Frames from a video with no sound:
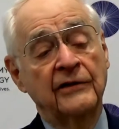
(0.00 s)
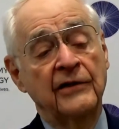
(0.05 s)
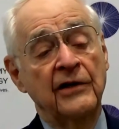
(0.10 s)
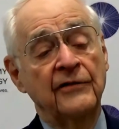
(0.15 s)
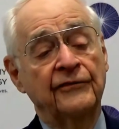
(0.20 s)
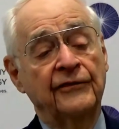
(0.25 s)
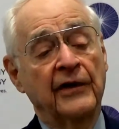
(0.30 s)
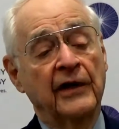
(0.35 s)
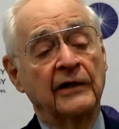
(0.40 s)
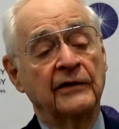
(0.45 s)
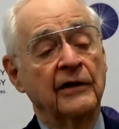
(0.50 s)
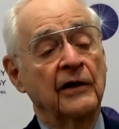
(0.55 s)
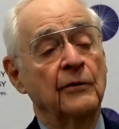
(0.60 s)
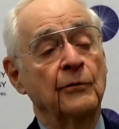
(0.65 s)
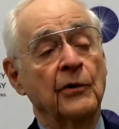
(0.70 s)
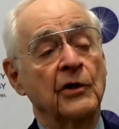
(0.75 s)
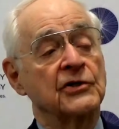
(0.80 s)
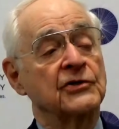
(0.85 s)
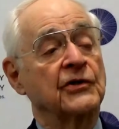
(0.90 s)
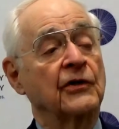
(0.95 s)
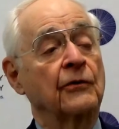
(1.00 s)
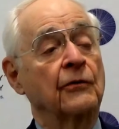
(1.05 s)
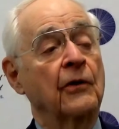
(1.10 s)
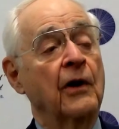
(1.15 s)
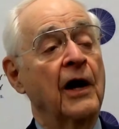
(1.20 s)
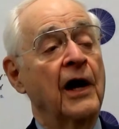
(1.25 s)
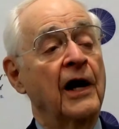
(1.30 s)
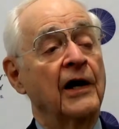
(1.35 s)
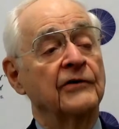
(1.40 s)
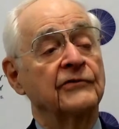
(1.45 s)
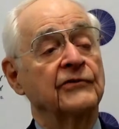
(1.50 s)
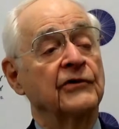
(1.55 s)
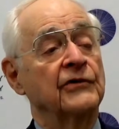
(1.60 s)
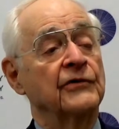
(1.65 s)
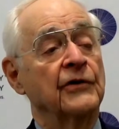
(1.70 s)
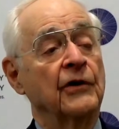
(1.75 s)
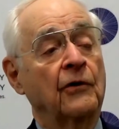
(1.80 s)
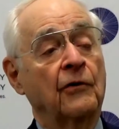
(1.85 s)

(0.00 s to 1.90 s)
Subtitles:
defect in which the rods and the